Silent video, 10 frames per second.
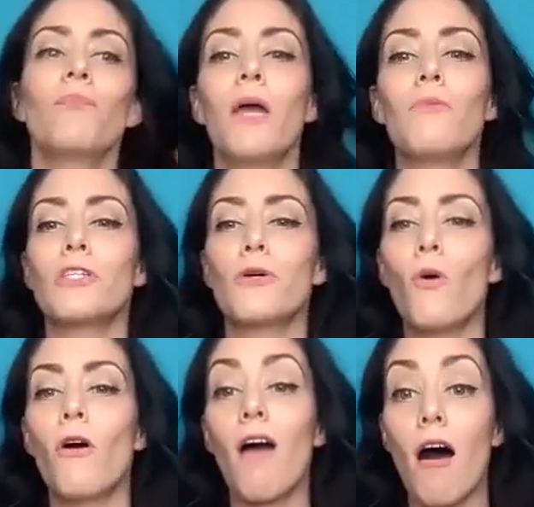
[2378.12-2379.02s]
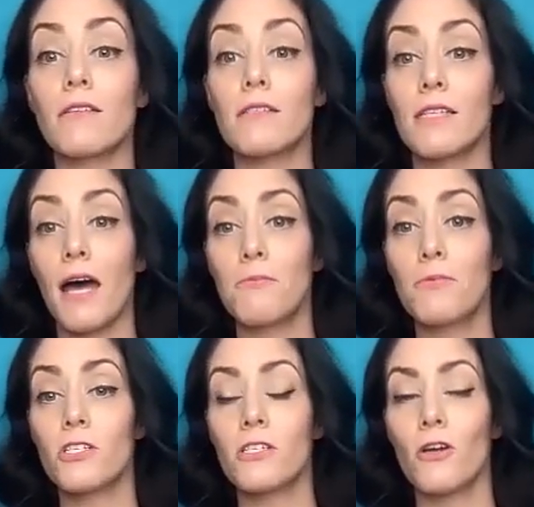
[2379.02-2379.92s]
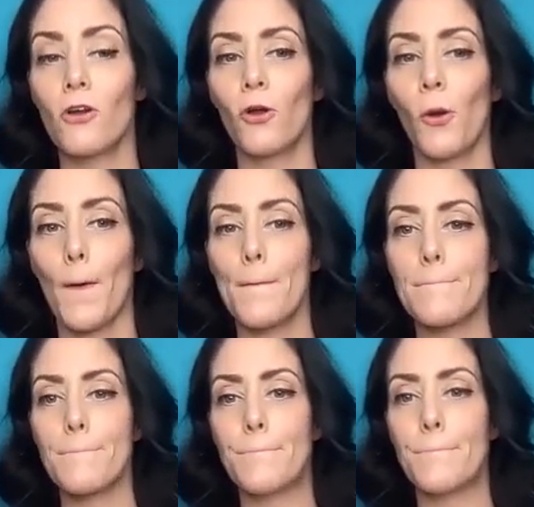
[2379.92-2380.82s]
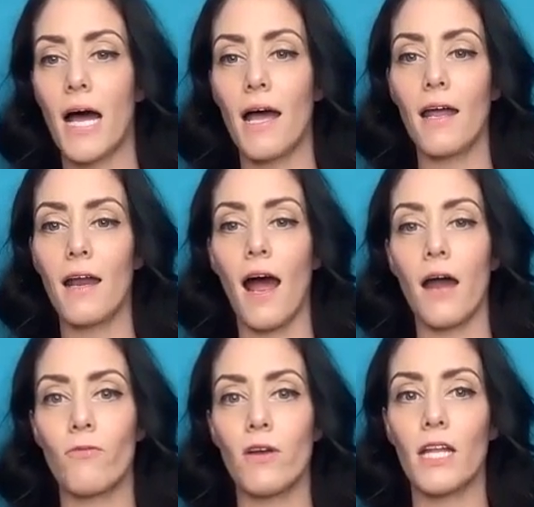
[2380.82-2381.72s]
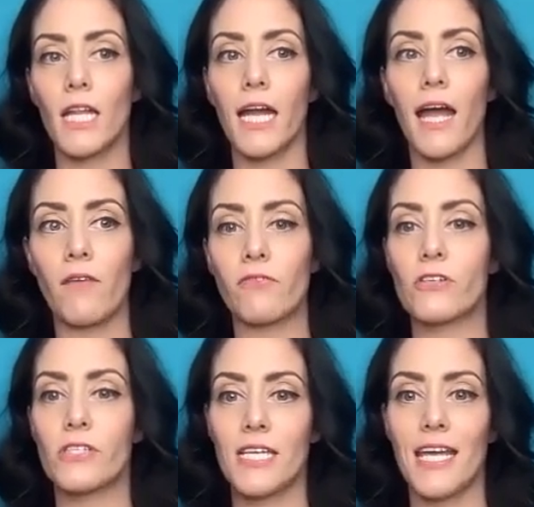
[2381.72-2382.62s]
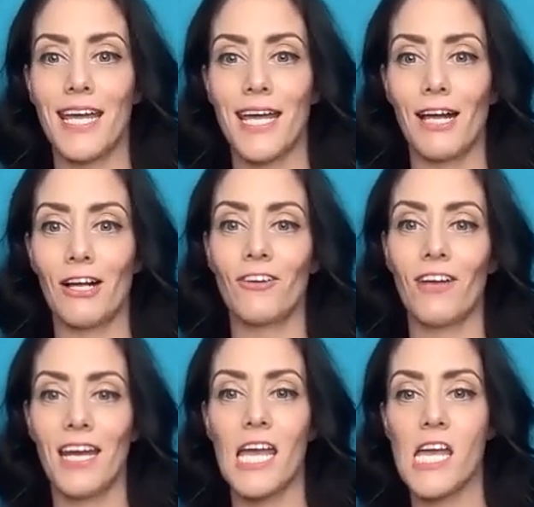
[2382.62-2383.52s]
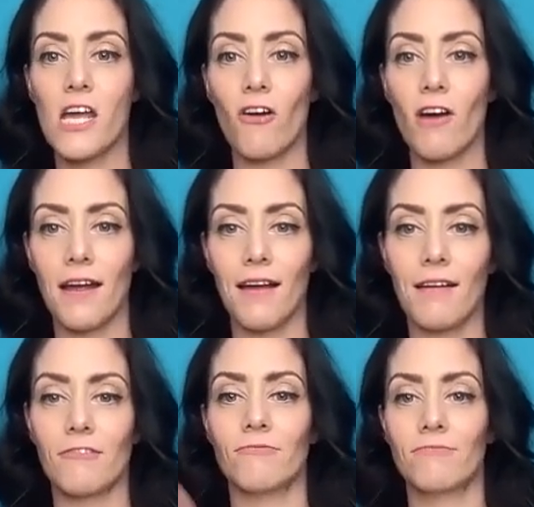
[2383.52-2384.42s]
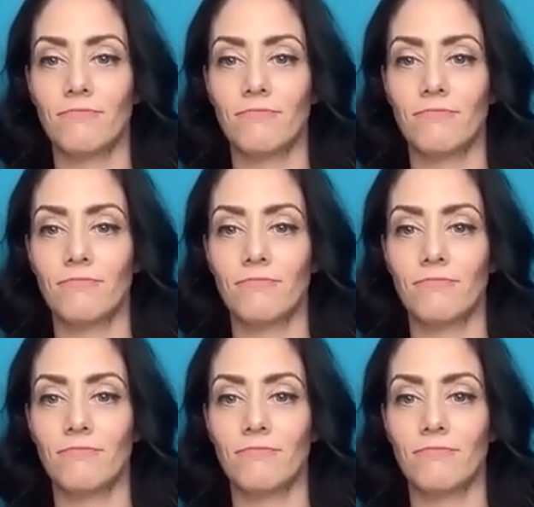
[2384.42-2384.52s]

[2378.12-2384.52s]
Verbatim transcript: it was a cool concept, but yeah. I really like after seeing and hearing,